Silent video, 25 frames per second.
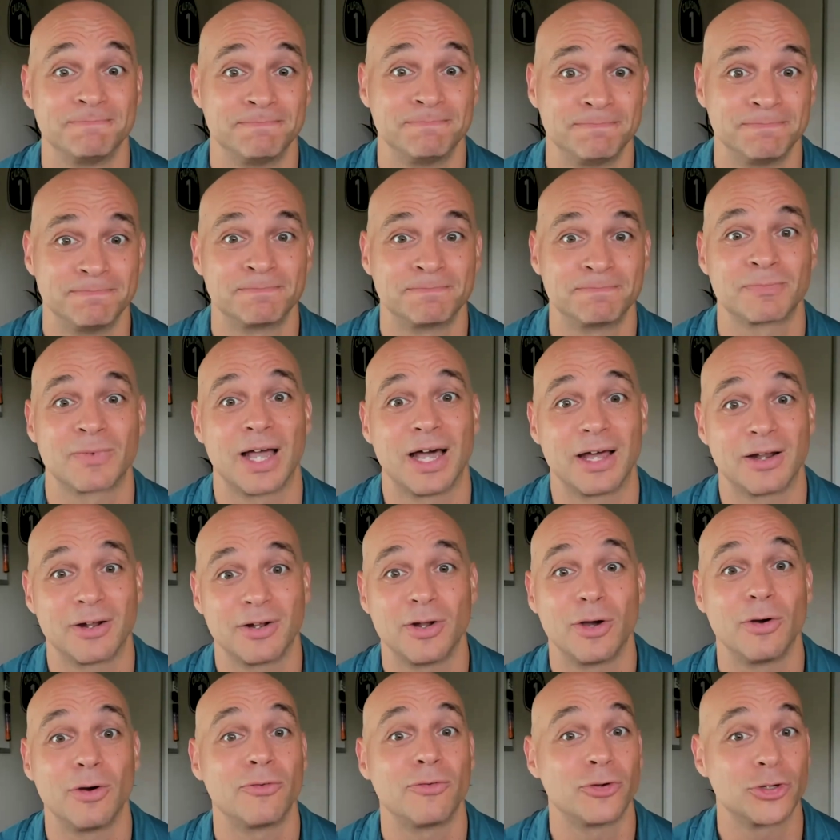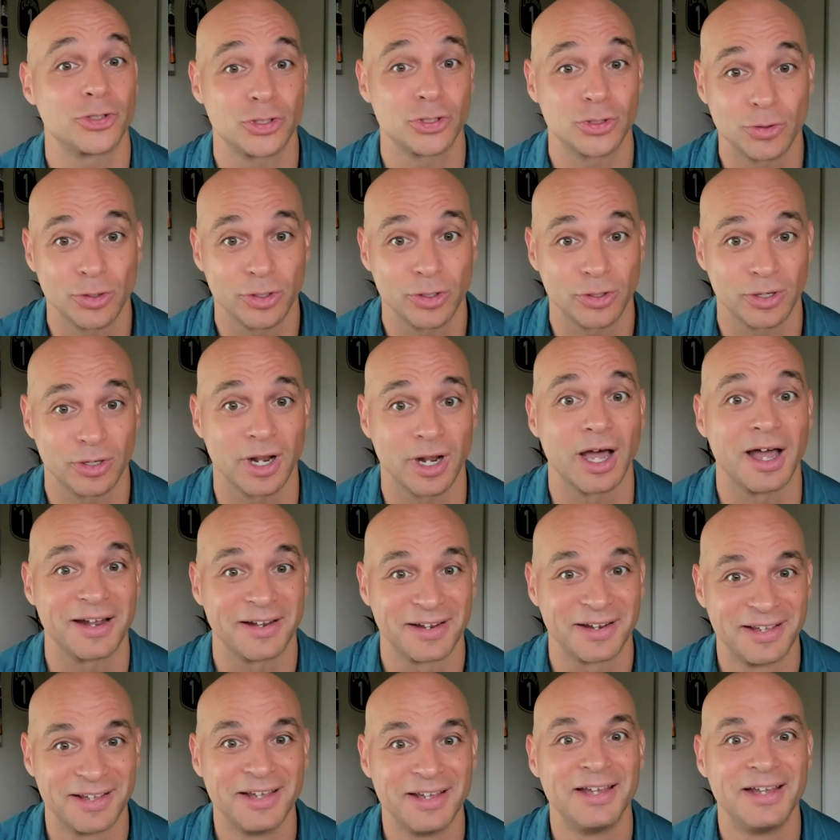I don't know if we should do it or not.